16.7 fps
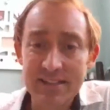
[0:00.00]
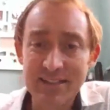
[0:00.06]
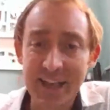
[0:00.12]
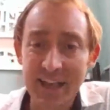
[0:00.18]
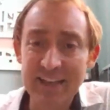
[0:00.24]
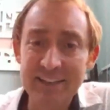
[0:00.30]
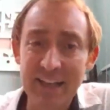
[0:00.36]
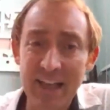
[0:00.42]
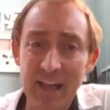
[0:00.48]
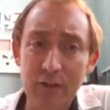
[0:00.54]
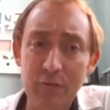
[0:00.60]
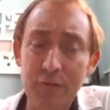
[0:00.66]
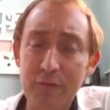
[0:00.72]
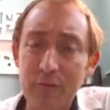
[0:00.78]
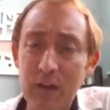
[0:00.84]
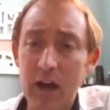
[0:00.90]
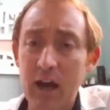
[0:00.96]
stay safe.
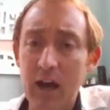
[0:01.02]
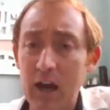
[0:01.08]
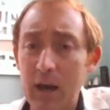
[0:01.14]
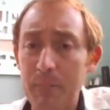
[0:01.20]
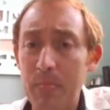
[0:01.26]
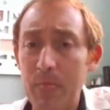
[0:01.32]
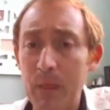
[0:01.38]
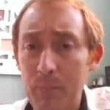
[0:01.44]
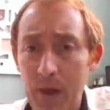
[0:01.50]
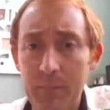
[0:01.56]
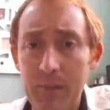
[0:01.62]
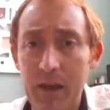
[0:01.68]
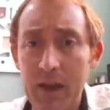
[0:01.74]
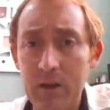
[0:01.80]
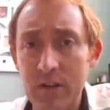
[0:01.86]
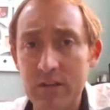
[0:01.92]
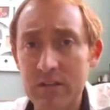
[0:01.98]
Panama
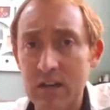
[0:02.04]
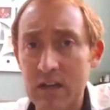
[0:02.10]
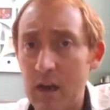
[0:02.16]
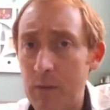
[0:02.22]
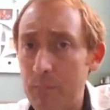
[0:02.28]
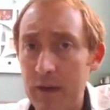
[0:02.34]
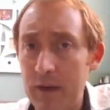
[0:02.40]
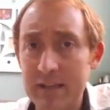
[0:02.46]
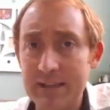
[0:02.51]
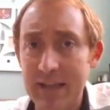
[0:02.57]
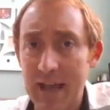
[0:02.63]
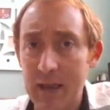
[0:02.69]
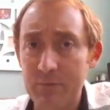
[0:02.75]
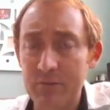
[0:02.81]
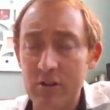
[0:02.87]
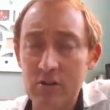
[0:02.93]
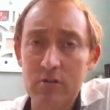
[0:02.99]
Equity is a company is
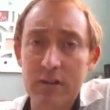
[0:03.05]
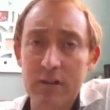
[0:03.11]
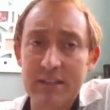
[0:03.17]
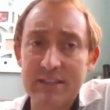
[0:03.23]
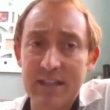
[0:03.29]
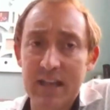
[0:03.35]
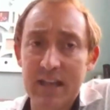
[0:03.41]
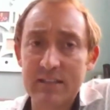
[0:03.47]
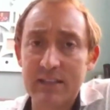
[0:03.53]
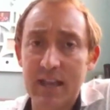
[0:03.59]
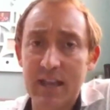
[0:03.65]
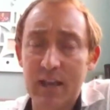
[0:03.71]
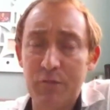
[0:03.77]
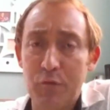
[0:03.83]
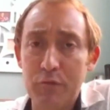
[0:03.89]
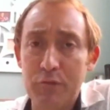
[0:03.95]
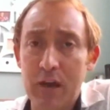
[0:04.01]
absolutely staying
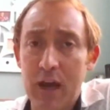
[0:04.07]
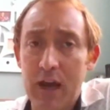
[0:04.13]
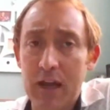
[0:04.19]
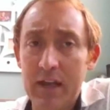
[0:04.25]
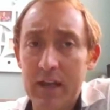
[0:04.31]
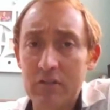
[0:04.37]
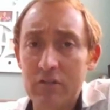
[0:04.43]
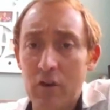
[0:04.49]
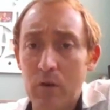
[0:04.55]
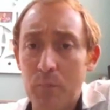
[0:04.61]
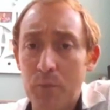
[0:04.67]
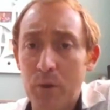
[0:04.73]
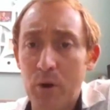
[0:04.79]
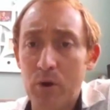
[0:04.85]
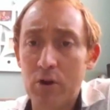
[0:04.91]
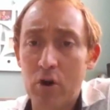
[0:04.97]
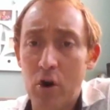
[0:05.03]
safe. We've got internal
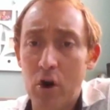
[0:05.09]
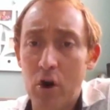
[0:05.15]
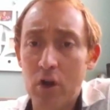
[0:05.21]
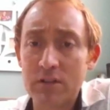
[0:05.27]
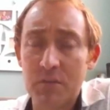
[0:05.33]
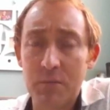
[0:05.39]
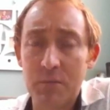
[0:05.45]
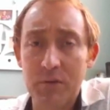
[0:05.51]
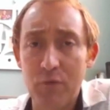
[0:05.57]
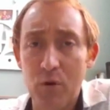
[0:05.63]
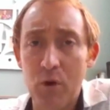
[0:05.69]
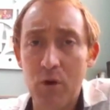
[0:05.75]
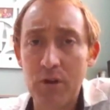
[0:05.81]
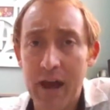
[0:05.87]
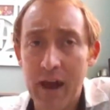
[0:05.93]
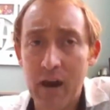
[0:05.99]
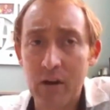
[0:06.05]
protocols that we've
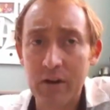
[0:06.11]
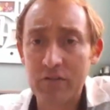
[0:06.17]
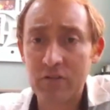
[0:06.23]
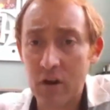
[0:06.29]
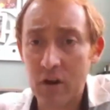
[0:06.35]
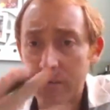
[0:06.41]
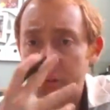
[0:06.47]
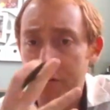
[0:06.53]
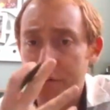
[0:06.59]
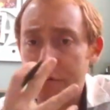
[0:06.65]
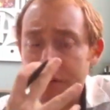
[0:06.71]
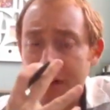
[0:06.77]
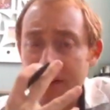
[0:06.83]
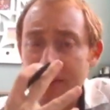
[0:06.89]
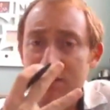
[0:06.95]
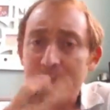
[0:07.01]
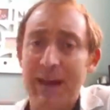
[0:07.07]
rolled out in terms of
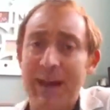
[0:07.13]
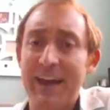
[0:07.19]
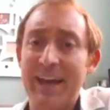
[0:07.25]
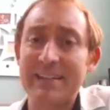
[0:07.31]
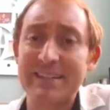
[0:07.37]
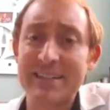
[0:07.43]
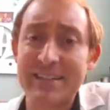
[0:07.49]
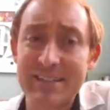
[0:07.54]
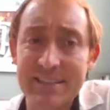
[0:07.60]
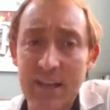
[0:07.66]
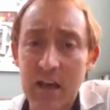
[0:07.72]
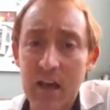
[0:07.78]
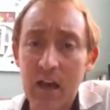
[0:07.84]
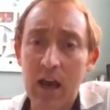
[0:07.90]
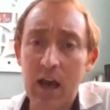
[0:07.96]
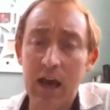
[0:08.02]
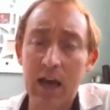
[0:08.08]
face masks,
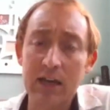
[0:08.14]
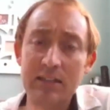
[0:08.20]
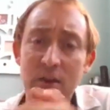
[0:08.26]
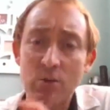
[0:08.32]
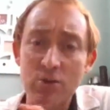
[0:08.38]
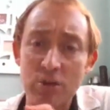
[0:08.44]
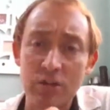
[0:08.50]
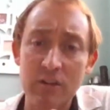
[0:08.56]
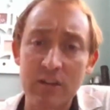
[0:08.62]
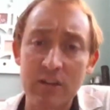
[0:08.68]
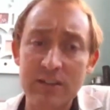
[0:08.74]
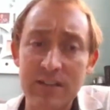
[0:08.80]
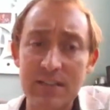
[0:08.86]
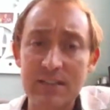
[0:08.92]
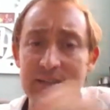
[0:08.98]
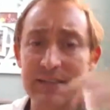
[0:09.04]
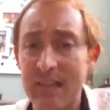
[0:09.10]
social
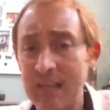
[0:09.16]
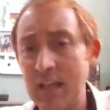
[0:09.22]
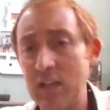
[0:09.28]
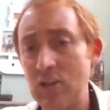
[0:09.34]
distance,